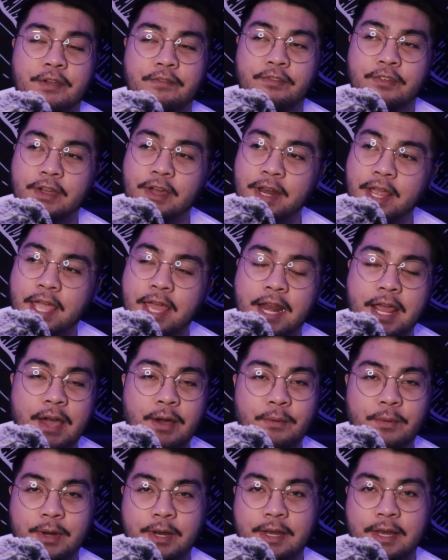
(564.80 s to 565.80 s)
I've got to head
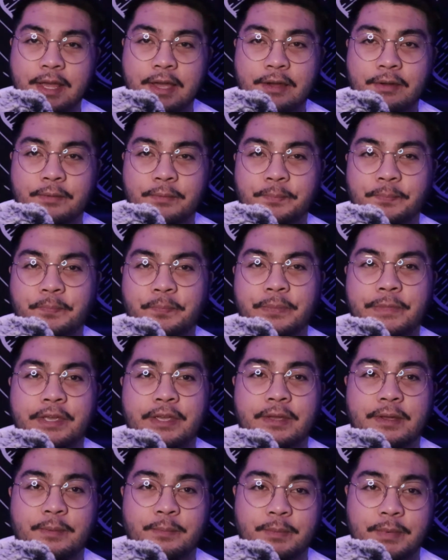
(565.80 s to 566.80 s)
out right now,
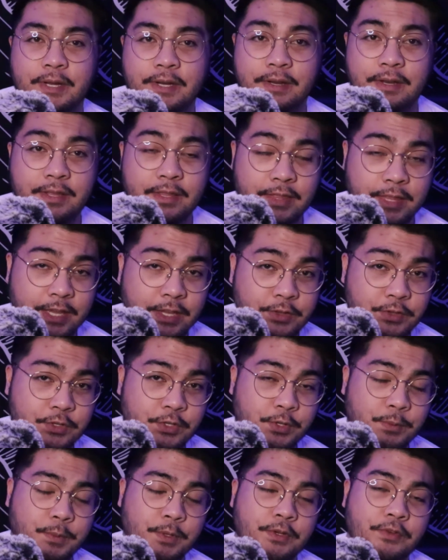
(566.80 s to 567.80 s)
but thank you
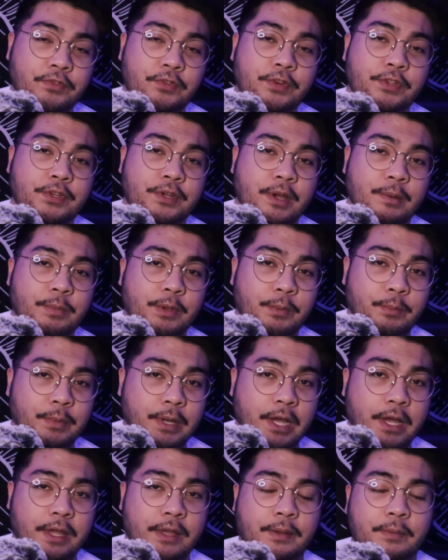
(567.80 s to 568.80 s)
so much for stopping
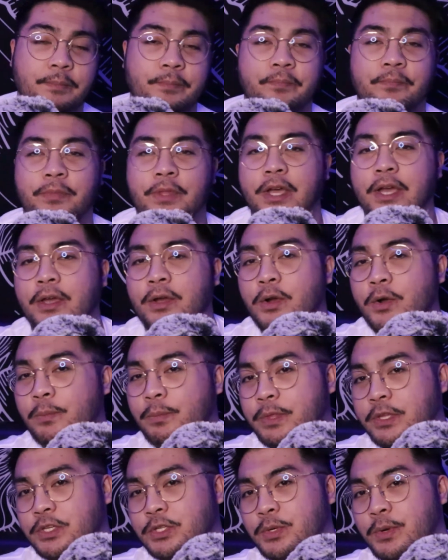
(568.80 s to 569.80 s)
by. I
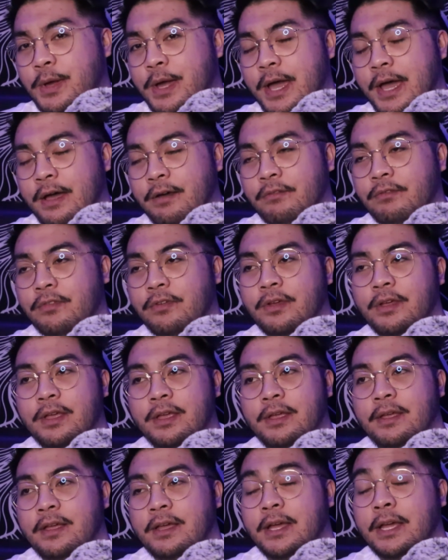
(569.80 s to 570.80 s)
hope that you have
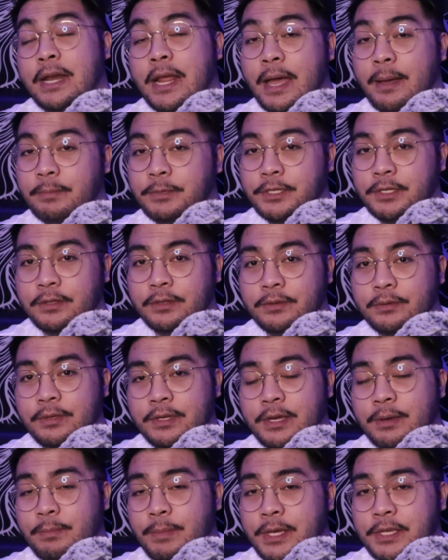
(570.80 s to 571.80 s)
an
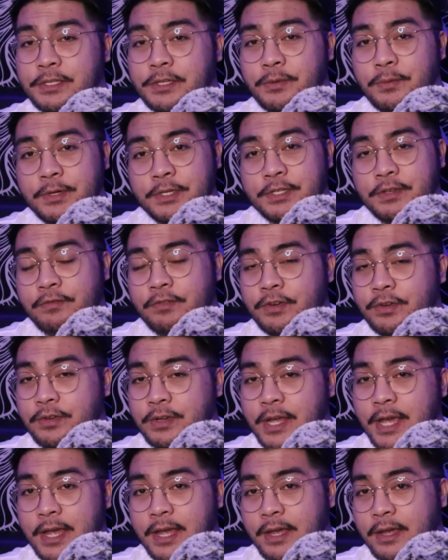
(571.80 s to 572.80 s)
absolutely amazing rest of your
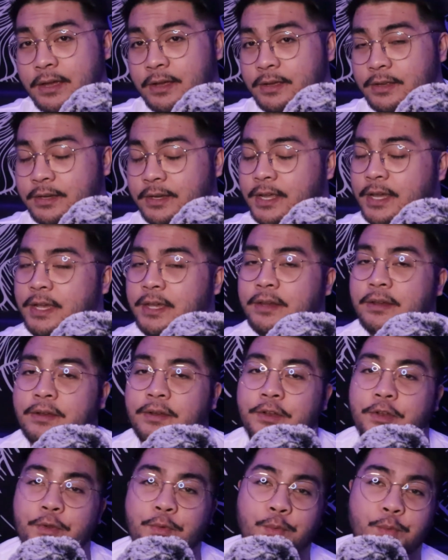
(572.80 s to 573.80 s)
day, night,
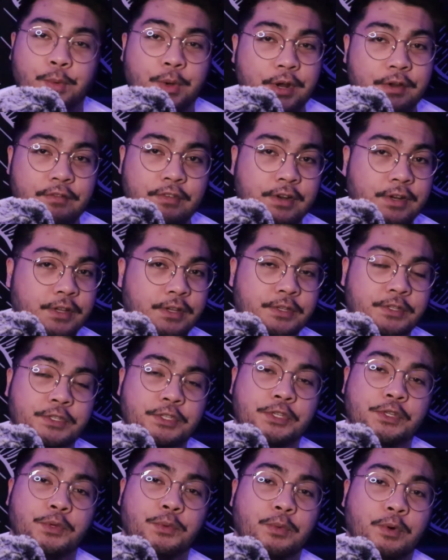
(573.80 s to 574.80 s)
whatever it
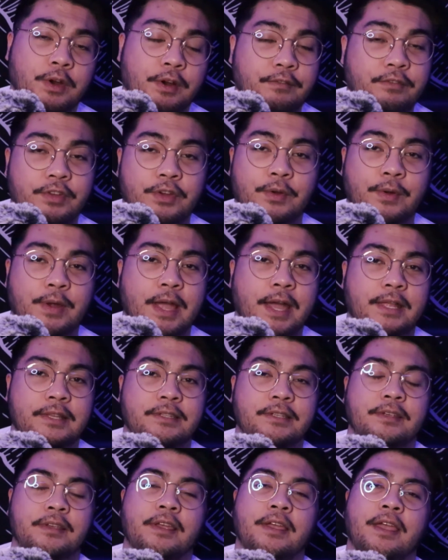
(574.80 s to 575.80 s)
is, wherever you're
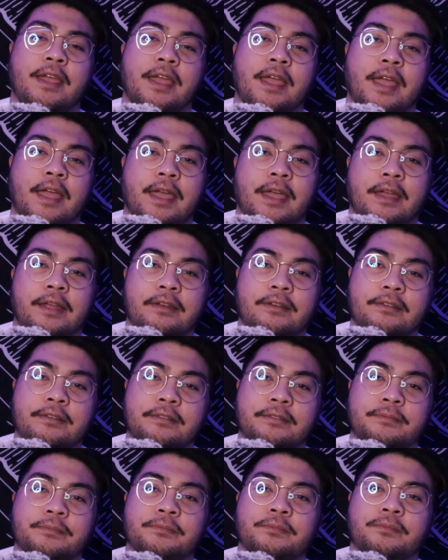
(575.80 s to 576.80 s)
at, and
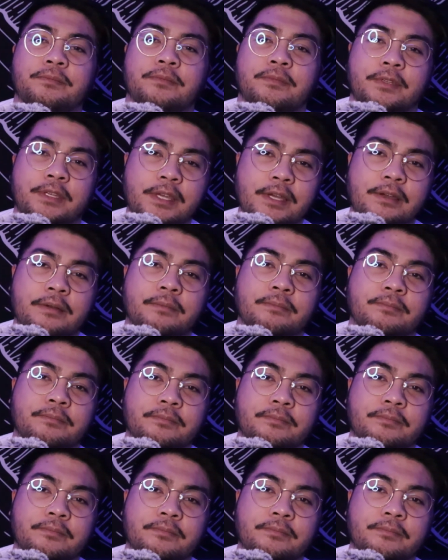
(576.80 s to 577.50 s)
yeah,